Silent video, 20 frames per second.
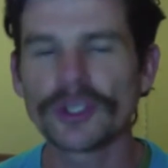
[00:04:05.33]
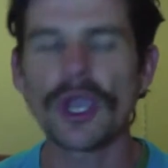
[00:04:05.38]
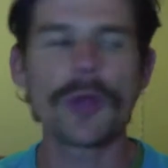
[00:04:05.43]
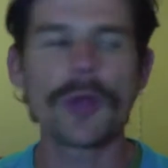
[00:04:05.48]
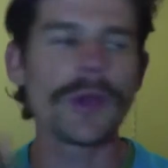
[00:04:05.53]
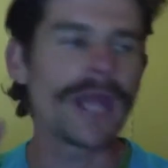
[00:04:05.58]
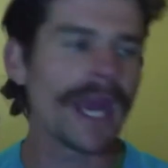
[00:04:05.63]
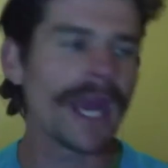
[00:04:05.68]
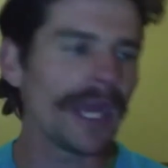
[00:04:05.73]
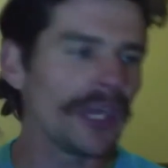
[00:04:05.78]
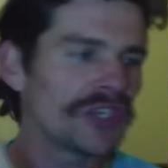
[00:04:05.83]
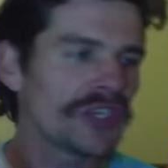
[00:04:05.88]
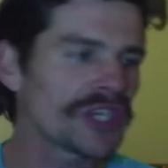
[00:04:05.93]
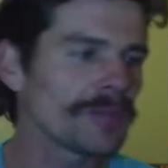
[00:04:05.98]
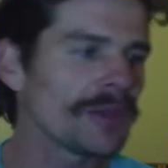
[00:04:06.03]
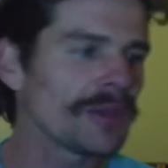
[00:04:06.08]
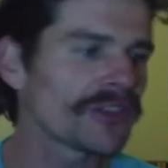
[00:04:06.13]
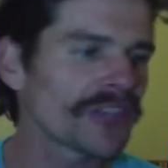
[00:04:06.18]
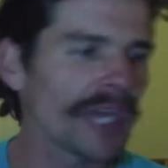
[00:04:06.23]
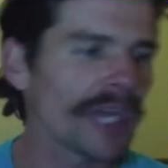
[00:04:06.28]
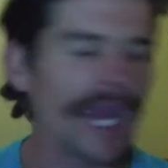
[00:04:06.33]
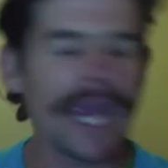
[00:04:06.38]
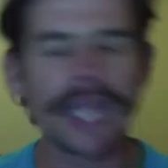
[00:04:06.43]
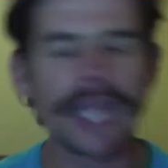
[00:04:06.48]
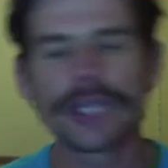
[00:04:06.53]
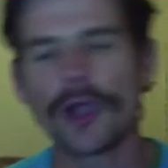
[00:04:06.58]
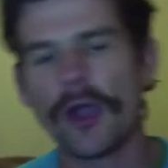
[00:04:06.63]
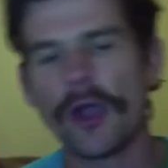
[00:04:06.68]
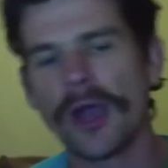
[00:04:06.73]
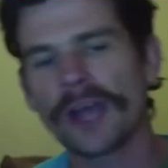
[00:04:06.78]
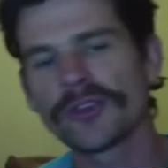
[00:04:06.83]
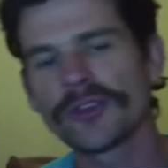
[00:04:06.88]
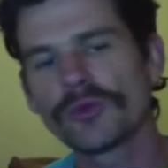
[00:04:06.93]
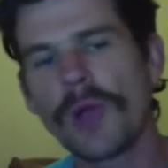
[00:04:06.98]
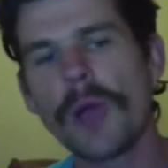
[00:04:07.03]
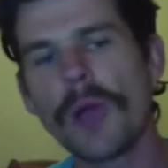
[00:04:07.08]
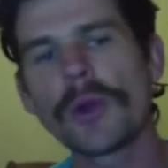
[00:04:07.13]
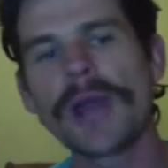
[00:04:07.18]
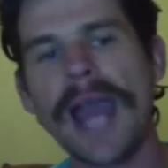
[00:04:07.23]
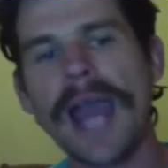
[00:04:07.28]
Go into any gym and say, hey guys,
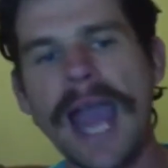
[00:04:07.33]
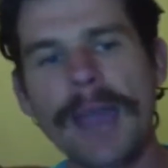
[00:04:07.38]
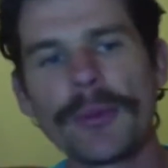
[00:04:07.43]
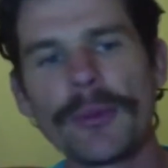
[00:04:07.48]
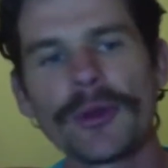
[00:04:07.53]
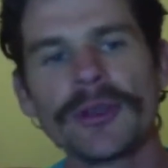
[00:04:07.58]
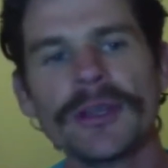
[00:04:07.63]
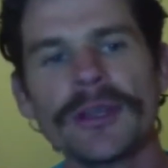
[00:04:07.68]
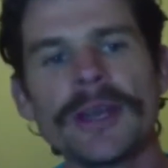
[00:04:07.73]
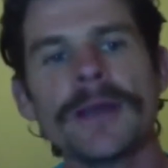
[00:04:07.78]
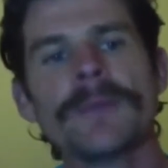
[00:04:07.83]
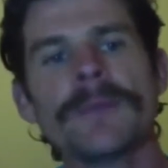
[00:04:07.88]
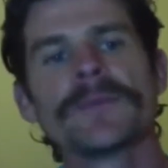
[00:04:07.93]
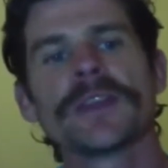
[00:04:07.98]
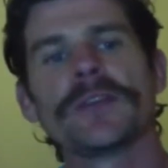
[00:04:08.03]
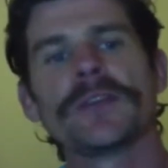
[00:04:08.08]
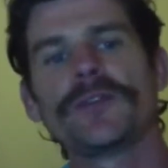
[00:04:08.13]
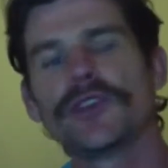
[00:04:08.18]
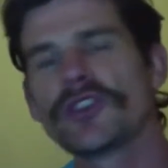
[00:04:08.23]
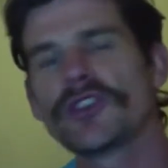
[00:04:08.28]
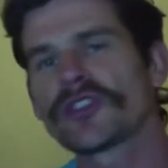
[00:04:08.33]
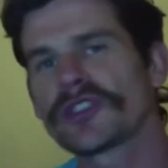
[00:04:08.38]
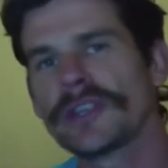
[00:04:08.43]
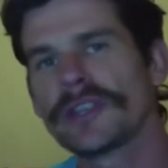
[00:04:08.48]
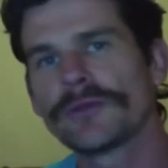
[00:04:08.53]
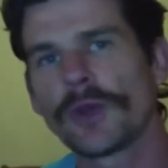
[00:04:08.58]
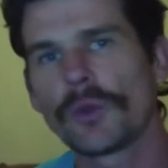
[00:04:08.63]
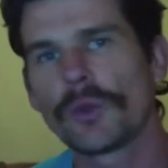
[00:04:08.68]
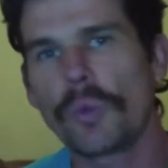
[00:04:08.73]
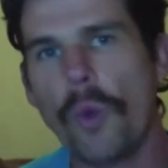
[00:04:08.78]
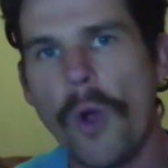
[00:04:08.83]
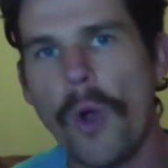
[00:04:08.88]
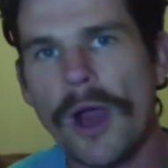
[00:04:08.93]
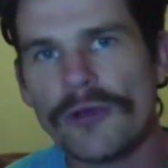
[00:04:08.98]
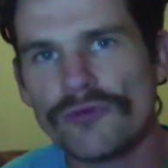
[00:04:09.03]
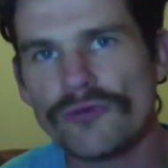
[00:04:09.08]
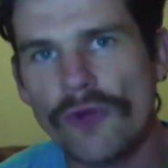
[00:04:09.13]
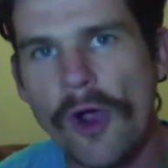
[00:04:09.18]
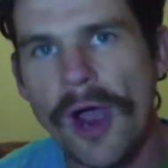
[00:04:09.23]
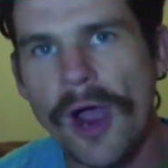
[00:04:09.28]
what would happen if you just lived on
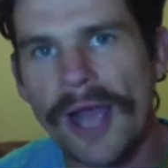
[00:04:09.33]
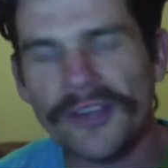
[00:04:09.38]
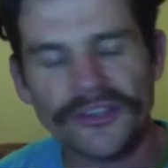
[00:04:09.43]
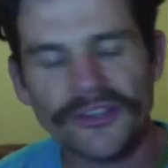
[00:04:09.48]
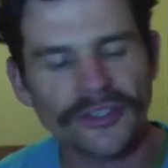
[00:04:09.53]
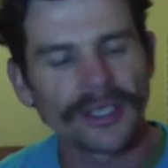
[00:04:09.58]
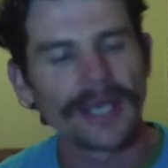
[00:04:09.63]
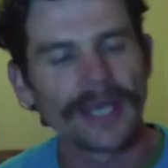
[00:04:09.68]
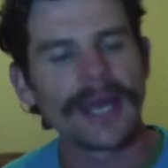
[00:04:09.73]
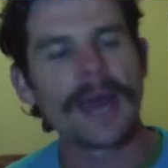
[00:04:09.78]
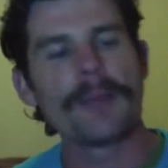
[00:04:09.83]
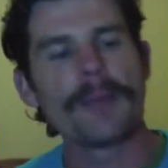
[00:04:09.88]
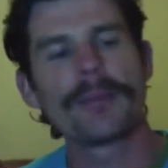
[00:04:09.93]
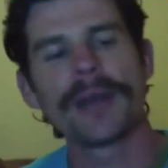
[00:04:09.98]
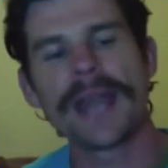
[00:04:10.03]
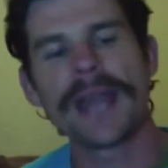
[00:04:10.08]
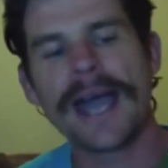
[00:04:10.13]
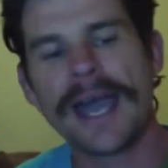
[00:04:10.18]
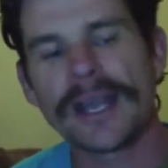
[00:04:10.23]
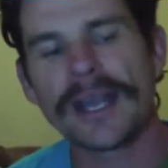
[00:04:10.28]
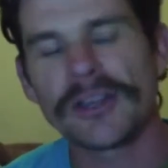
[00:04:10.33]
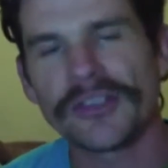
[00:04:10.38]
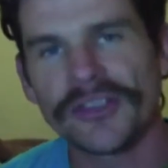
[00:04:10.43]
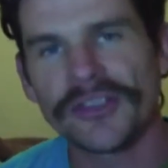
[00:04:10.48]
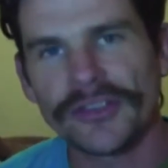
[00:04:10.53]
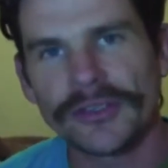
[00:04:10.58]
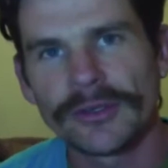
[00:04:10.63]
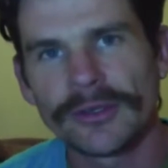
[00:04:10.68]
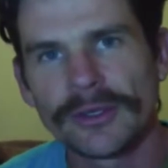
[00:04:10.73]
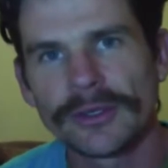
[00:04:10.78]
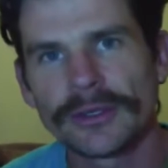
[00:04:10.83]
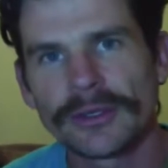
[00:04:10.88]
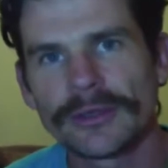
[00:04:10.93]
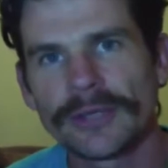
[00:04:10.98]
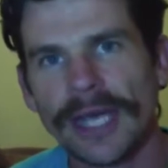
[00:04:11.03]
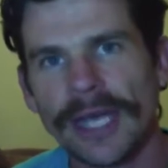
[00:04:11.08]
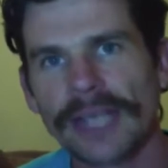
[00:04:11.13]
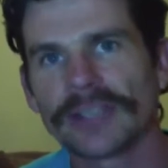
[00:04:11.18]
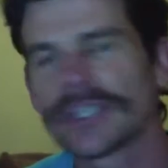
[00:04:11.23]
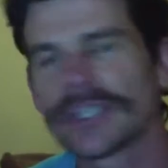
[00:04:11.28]
white rice and bananas
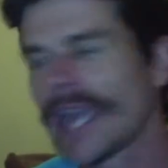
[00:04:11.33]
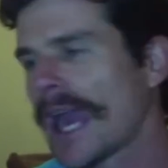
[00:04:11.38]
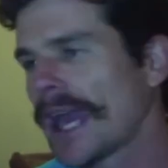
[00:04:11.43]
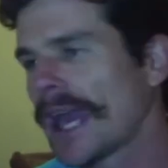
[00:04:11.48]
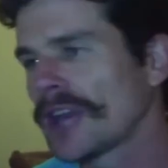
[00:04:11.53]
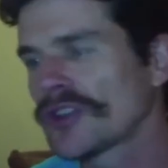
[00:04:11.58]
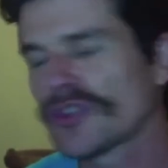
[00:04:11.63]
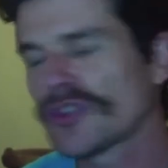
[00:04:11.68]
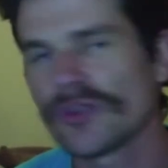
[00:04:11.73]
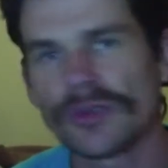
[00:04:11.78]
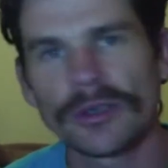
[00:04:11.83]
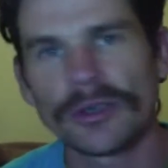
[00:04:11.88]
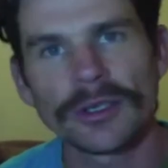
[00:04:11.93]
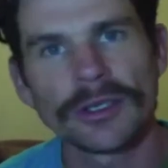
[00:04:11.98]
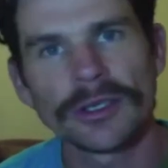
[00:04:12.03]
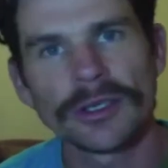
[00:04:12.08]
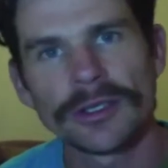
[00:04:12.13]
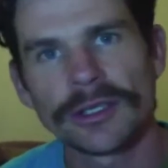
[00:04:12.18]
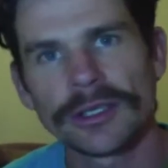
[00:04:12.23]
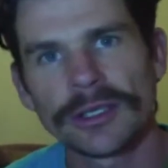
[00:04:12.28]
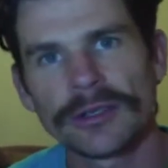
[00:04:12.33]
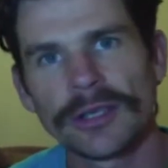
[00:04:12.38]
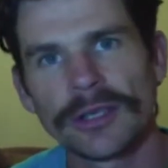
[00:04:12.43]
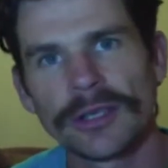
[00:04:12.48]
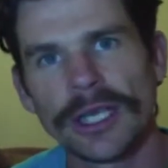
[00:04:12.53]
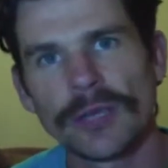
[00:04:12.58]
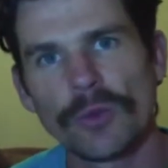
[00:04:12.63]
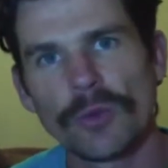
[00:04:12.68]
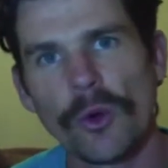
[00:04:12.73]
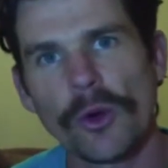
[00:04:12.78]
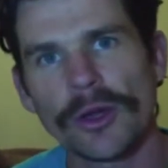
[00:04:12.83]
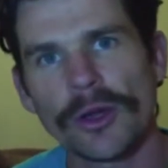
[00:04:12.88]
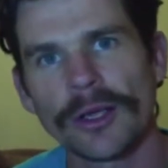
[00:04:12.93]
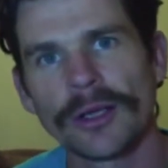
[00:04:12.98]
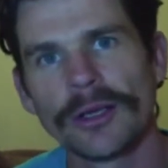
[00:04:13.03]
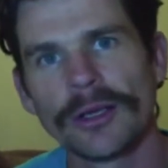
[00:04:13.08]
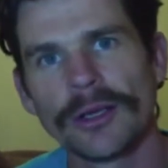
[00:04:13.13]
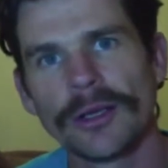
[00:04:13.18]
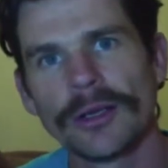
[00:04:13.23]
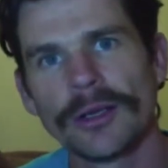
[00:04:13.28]
and cane sugar in water?